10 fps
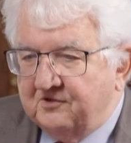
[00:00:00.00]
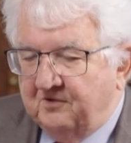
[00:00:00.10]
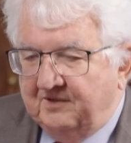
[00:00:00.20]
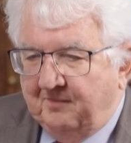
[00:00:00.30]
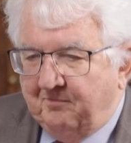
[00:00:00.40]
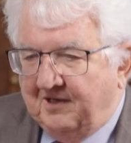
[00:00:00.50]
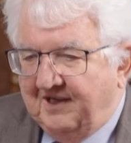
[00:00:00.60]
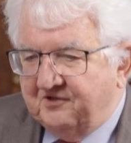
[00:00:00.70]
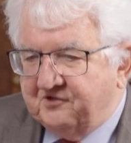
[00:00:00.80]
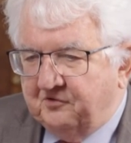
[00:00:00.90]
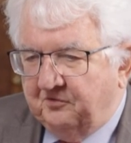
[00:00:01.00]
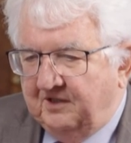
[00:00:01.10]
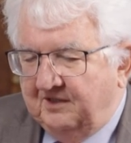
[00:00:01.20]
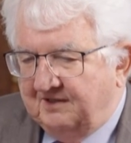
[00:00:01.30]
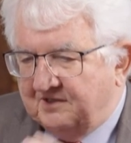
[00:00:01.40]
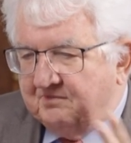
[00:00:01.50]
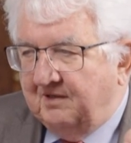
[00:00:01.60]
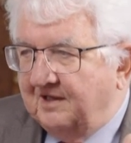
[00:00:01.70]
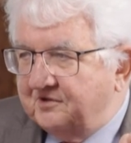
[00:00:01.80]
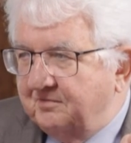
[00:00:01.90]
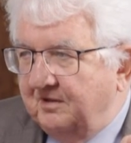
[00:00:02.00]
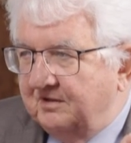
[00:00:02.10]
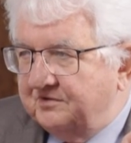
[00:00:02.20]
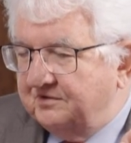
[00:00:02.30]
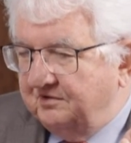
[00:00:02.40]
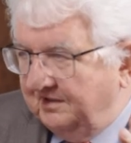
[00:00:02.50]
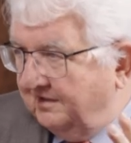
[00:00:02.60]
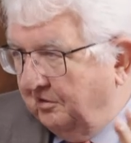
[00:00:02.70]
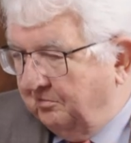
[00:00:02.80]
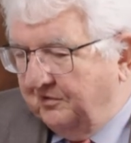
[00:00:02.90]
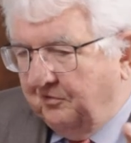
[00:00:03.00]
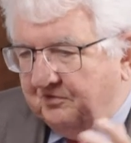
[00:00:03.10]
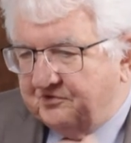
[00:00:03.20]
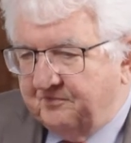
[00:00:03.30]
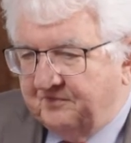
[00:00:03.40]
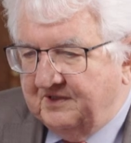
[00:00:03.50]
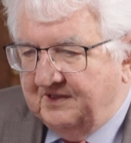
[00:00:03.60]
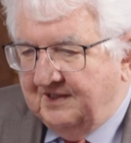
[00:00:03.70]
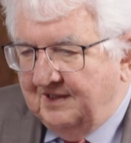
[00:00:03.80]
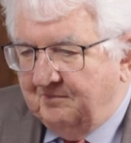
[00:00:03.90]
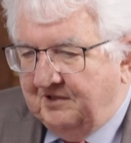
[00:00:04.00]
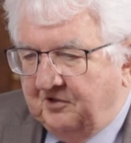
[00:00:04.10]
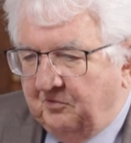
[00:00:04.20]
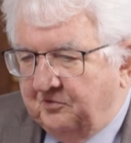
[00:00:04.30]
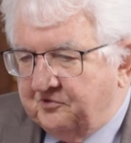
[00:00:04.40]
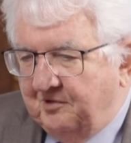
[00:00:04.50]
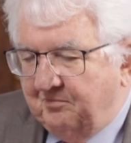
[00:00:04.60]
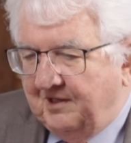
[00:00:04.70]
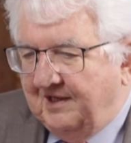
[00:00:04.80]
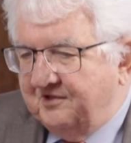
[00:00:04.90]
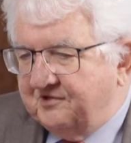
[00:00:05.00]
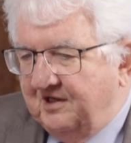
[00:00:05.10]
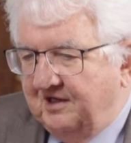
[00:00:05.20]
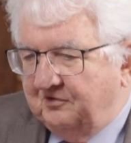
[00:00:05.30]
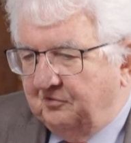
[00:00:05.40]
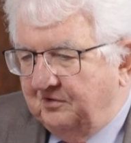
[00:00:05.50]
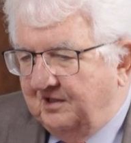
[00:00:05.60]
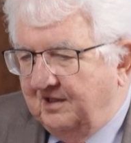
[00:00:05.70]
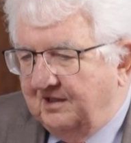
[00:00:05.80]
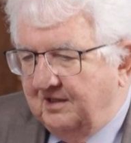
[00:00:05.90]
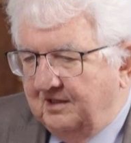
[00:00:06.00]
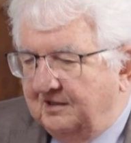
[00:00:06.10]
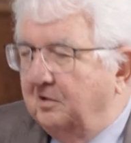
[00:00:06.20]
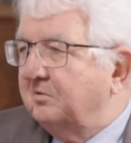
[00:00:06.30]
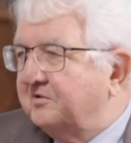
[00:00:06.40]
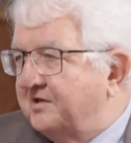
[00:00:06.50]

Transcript: So it applies to the industrialized world, to the global north, but it also applies to the global